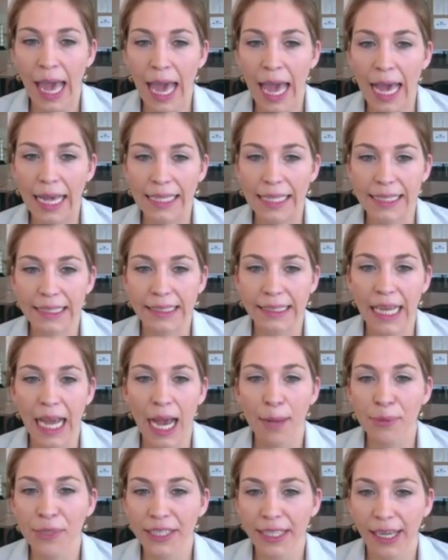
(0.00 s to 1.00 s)
as an
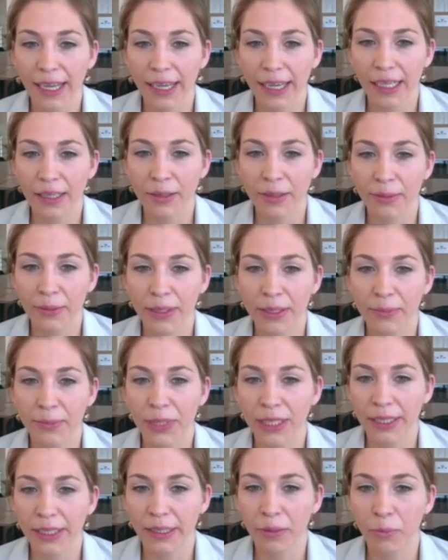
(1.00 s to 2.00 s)

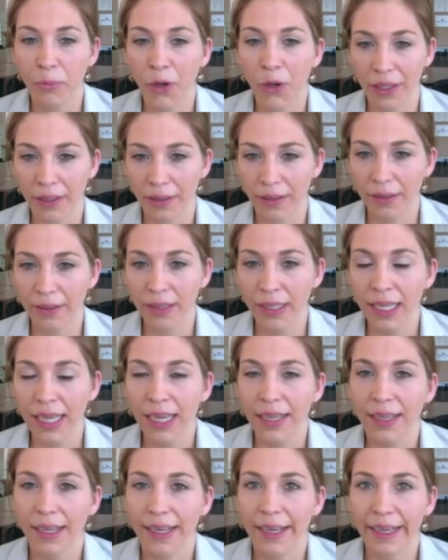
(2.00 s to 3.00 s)
upscalable model
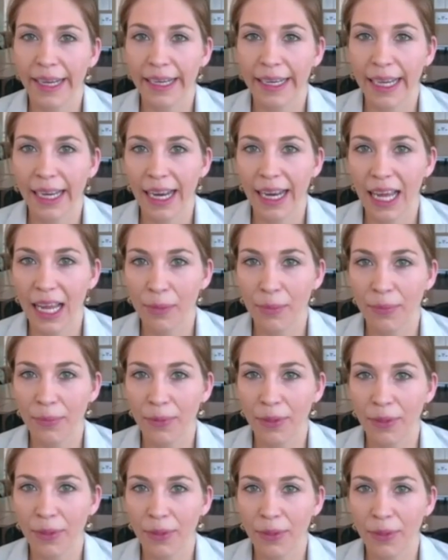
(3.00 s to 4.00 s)
that can help
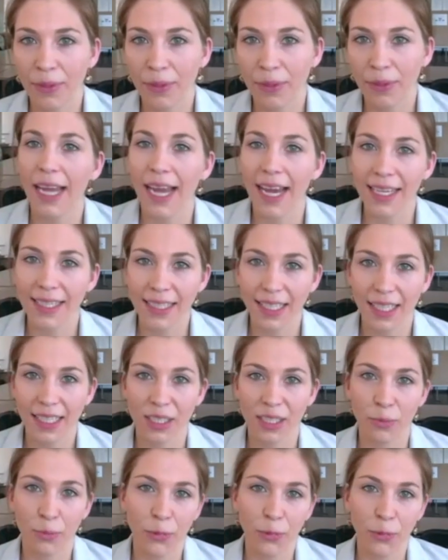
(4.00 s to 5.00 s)
not only us as
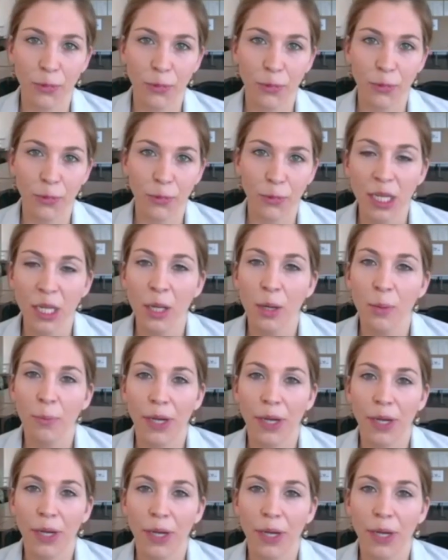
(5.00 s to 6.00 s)
the project,
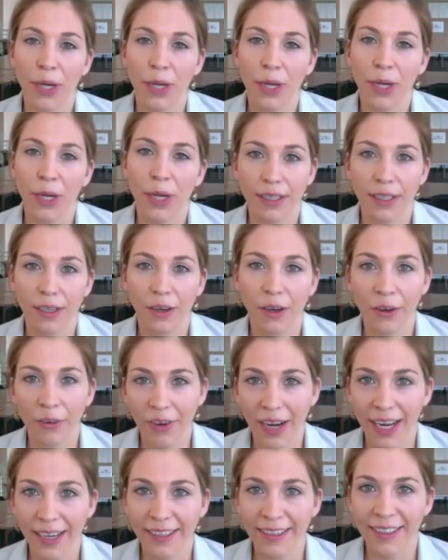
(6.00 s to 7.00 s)
but also in the long
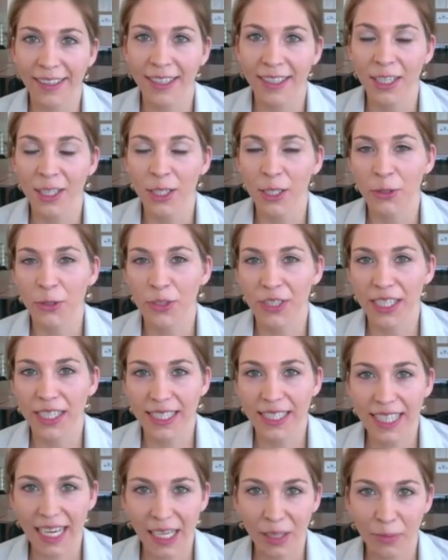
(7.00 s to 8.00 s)
run to
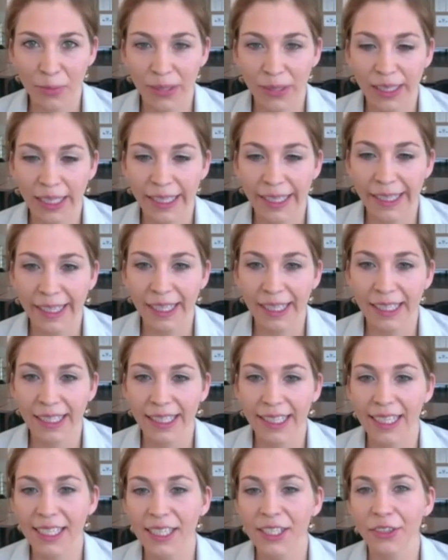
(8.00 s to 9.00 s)
sustainably
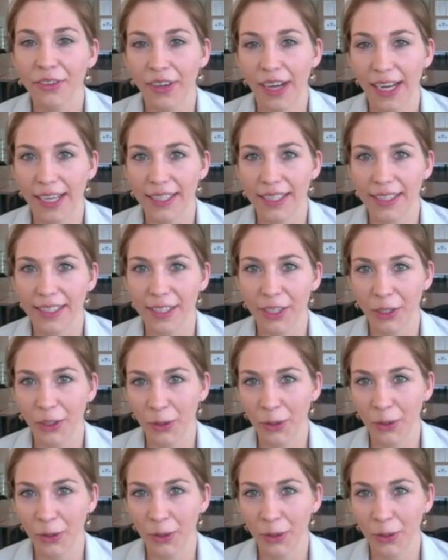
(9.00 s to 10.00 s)
integrate the
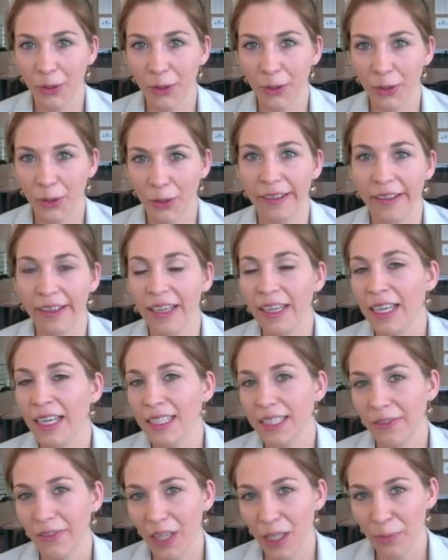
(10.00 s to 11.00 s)
youth in the
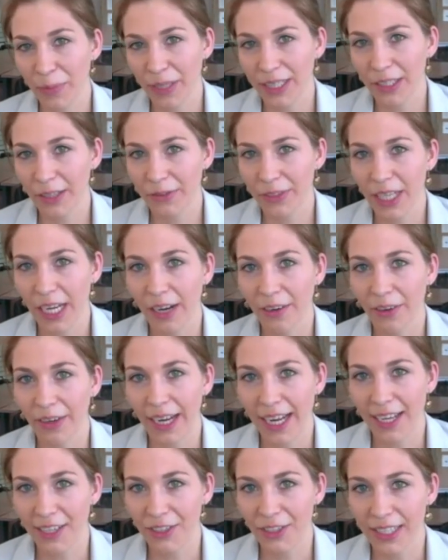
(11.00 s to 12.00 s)
development of the
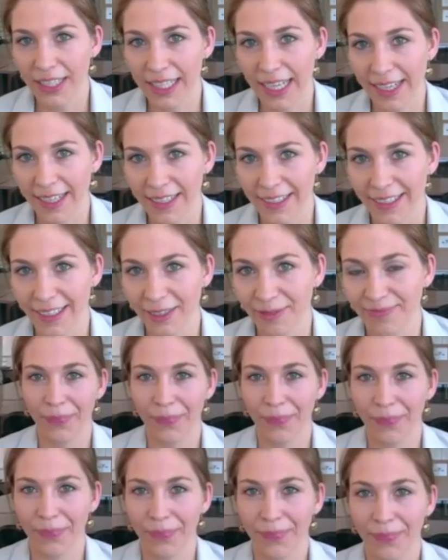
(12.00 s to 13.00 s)
agricultural sector.
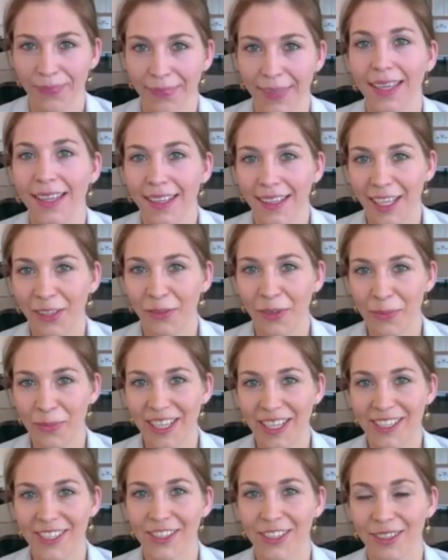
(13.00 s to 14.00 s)
Thank you very
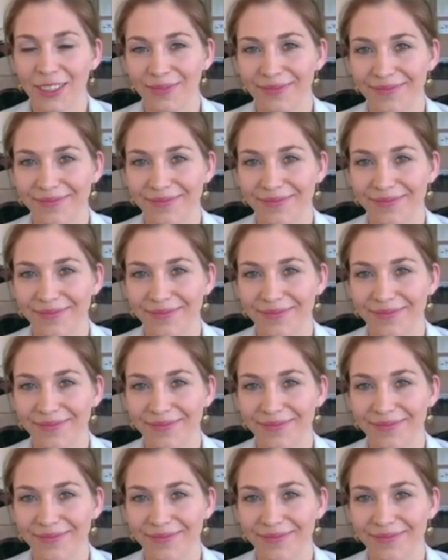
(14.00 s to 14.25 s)
much.